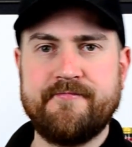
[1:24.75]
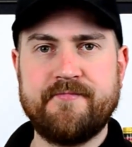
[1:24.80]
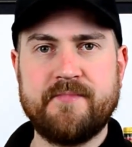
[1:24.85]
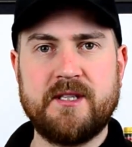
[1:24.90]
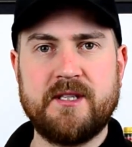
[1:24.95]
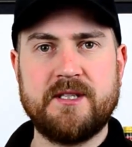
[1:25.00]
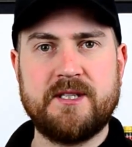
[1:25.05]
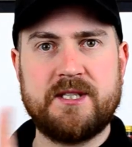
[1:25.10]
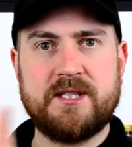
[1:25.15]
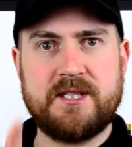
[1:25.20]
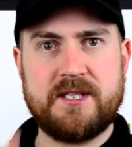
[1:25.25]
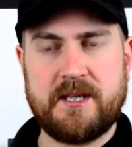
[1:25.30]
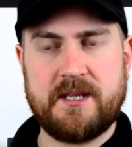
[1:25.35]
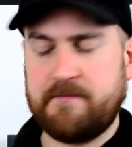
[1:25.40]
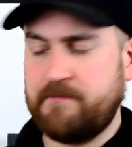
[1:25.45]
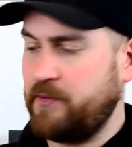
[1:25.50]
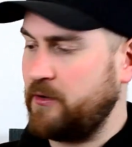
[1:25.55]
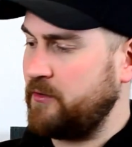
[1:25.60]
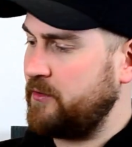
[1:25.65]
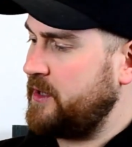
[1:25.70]
and
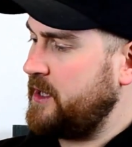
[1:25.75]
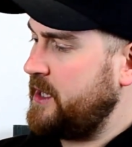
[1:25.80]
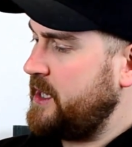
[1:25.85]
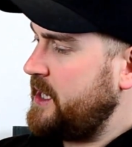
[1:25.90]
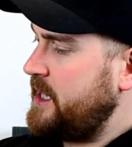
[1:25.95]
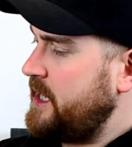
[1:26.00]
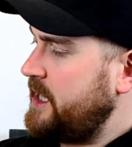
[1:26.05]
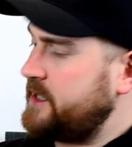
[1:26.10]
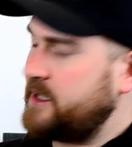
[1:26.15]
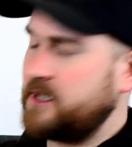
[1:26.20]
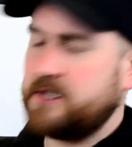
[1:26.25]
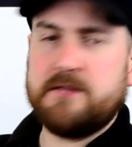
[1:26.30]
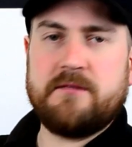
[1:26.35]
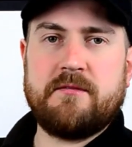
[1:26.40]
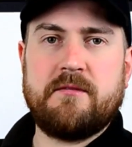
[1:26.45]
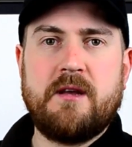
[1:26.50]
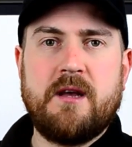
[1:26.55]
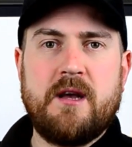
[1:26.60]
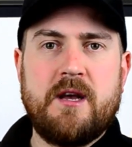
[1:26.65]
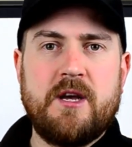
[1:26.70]
simple. It doesn't
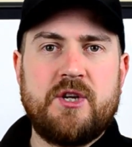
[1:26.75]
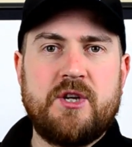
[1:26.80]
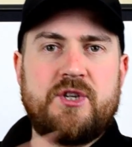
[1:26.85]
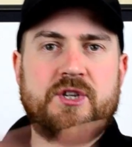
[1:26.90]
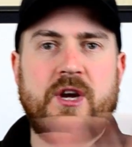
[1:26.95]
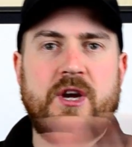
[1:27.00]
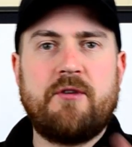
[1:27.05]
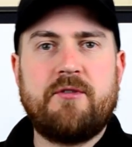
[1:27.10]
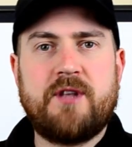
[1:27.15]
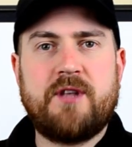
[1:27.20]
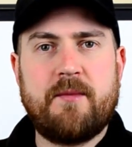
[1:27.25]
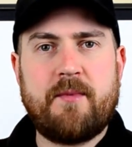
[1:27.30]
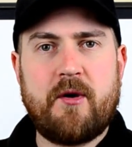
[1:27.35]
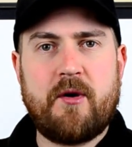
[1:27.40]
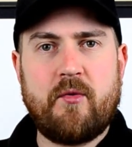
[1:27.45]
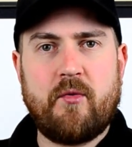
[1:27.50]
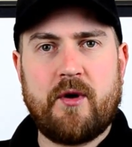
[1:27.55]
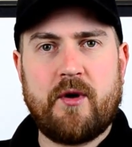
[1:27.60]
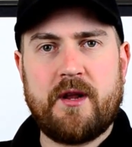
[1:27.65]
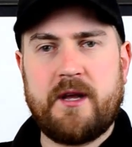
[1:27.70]
shout
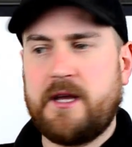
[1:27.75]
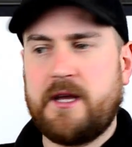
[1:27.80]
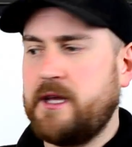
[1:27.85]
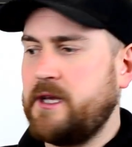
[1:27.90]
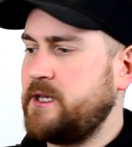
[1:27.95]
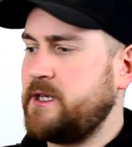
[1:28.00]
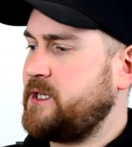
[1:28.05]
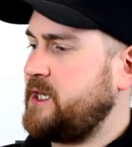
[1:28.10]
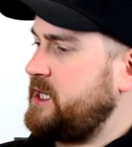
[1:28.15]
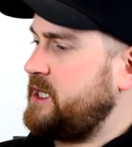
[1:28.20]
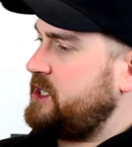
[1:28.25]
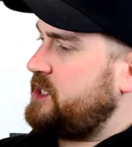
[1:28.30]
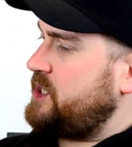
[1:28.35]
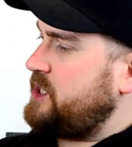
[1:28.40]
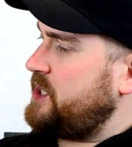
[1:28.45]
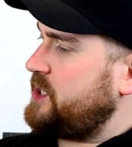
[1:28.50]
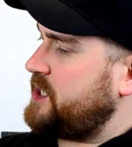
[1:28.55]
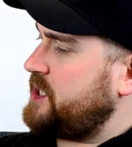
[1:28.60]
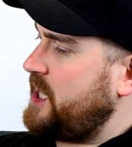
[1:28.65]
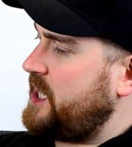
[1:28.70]
about what it is, it
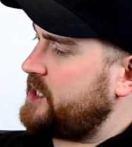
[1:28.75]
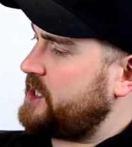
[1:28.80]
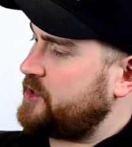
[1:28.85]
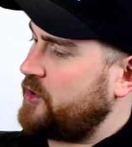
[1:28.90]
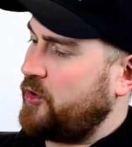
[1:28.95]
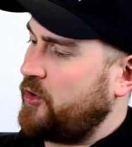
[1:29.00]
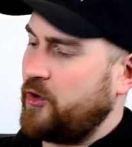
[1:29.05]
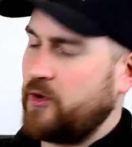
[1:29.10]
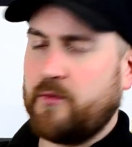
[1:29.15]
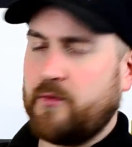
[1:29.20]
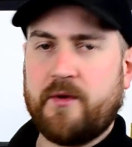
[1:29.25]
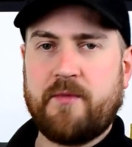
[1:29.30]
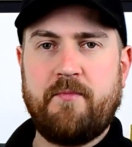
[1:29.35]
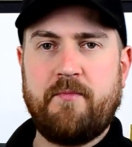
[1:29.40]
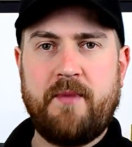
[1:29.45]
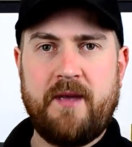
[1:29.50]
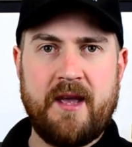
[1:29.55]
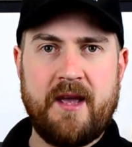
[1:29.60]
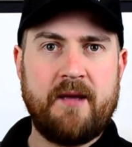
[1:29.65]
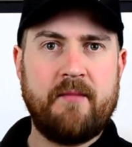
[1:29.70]
just gets on with
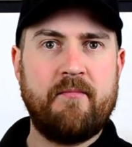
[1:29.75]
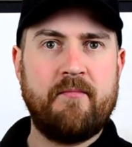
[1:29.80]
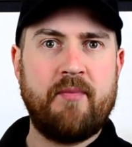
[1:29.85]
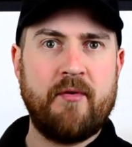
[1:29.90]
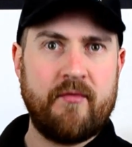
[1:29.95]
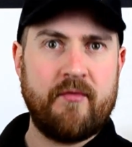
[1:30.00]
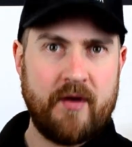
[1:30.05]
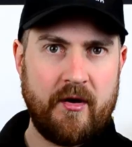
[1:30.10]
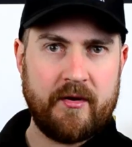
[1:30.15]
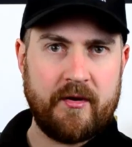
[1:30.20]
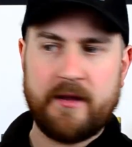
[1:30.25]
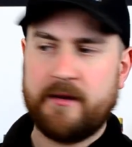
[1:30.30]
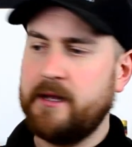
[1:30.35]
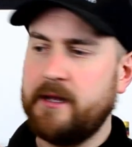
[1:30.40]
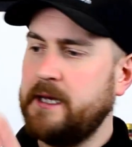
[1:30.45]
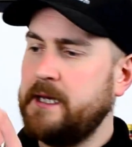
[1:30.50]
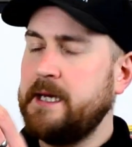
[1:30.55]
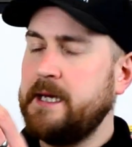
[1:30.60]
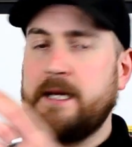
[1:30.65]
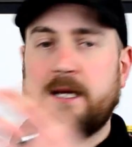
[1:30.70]
being brilliant.
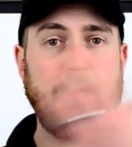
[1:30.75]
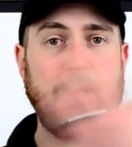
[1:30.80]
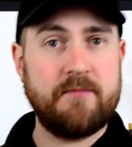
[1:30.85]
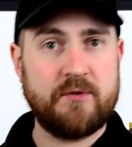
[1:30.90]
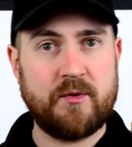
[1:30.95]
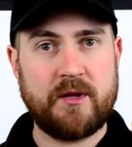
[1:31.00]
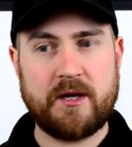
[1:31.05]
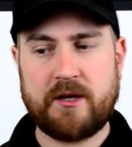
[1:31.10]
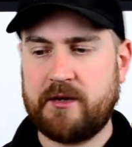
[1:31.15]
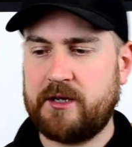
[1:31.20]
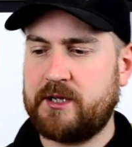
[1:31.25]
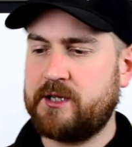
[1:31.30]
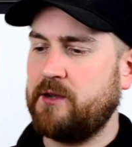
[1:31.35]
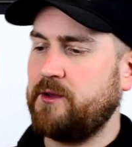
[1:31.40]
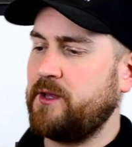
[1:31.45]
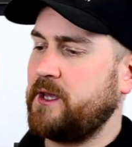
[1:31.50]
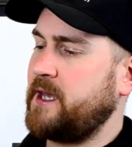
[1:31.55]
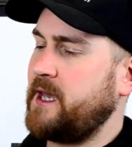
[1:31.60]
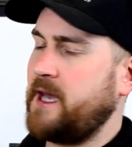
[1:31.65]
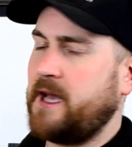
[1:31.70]
Comes with a crystal
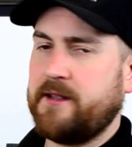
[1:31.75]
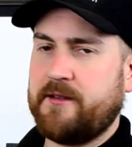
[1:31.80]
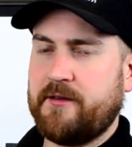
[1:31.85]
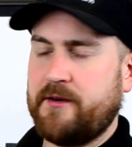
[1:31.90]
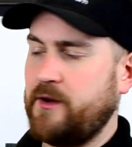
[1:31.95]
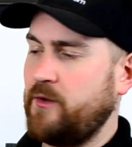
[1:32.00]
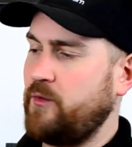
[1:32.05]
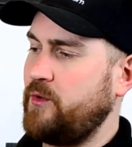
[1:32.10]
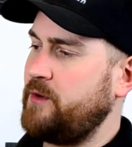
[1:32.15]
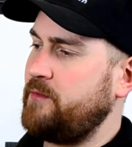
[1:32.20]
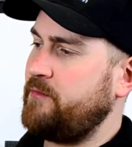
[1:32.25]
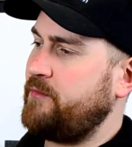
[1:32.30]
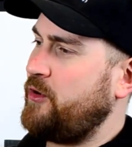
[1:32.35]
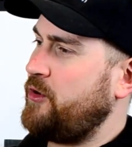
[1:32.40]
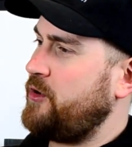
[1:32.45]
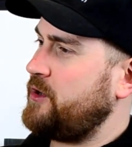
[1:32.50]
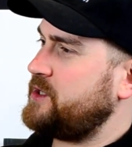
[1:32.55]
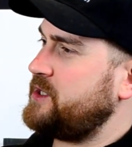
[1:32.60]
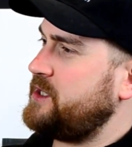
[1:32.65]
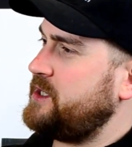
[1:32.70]
decanter and a wooden
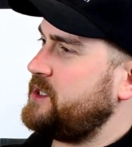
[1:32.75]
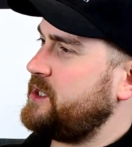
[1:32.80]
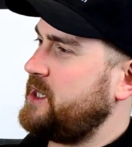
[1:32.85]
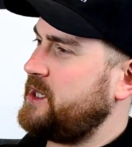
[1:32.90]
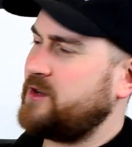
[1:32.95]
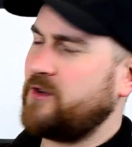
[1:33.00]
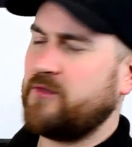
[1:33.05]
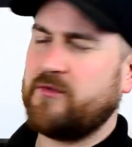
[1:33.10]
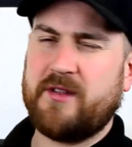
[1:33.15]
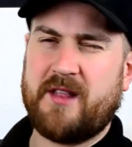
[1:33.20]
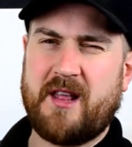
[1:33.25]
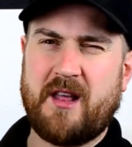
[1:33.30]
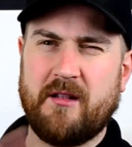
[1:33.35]
box and is a really